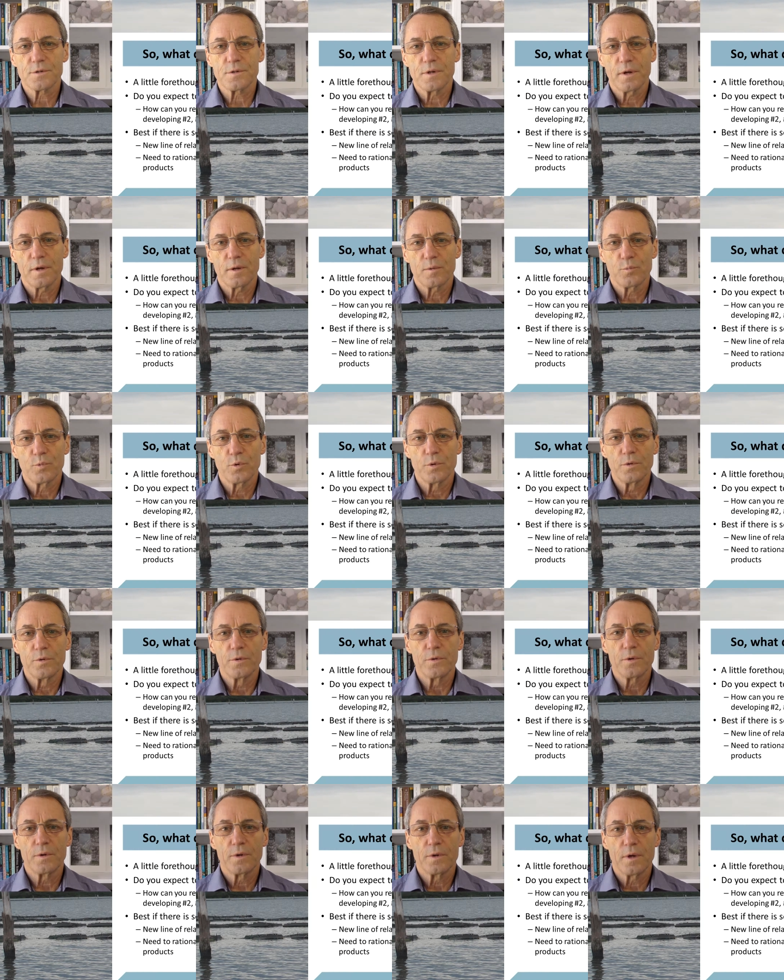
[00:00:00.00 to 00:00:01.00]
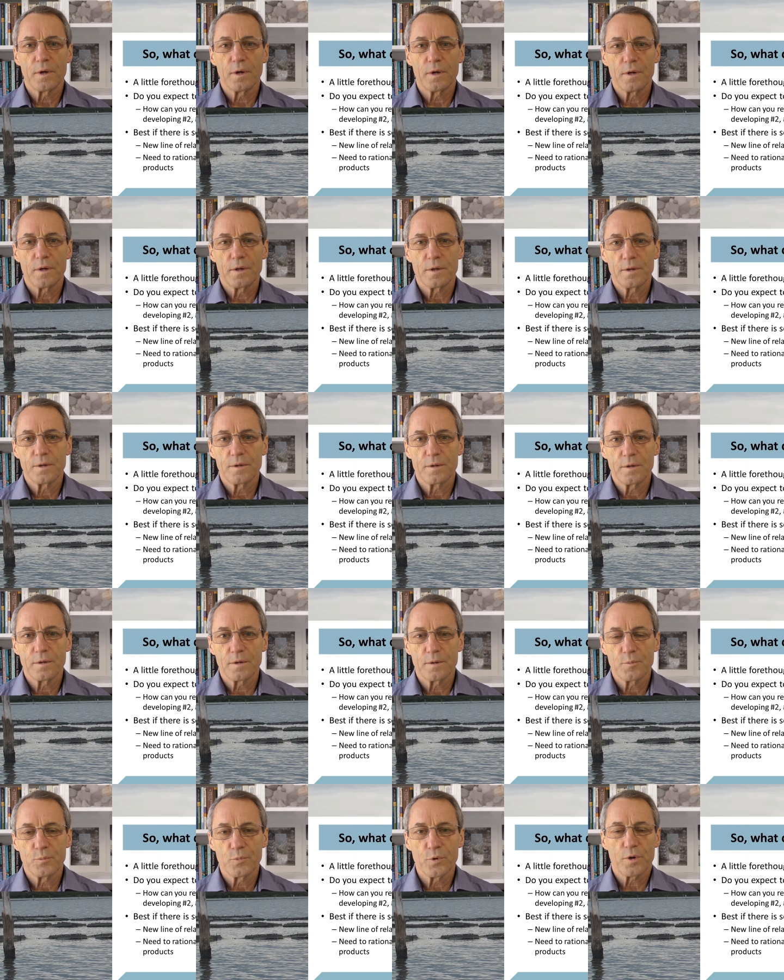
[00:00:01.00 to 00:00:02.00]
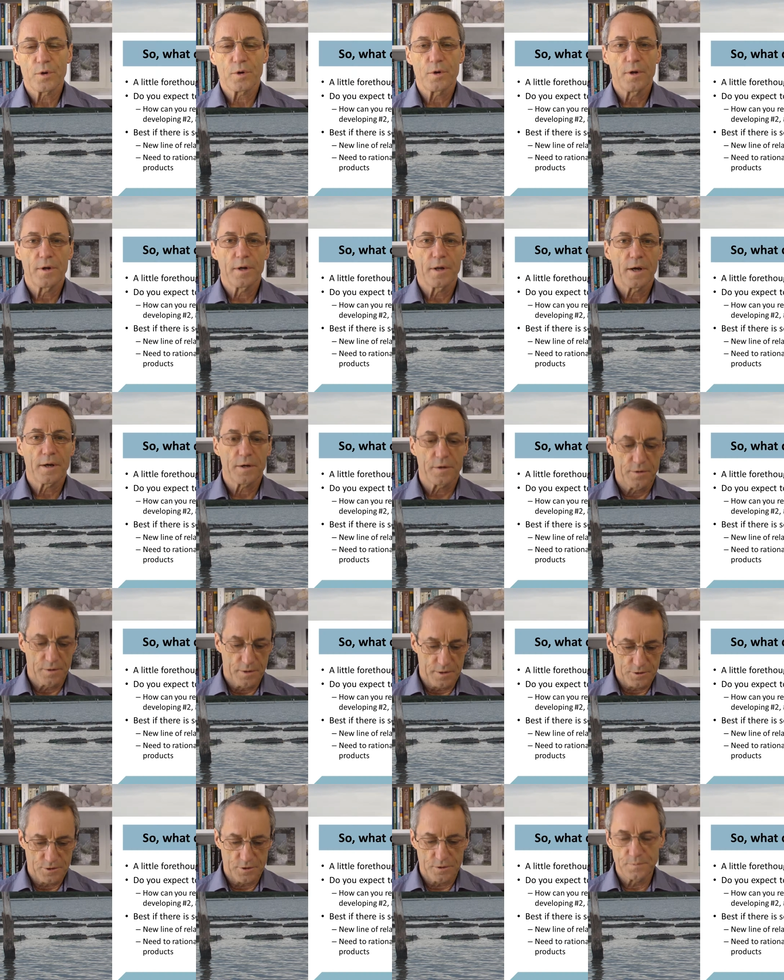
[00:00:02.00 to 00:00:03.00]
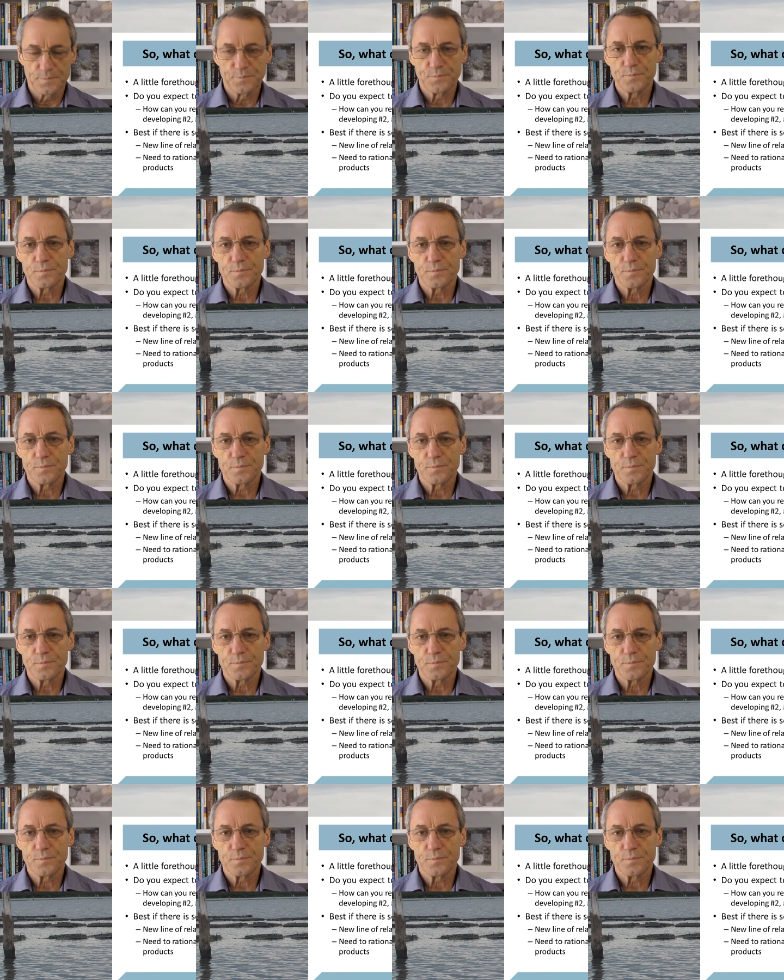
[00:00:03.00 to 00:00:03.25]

to start building a uh, product line architecture?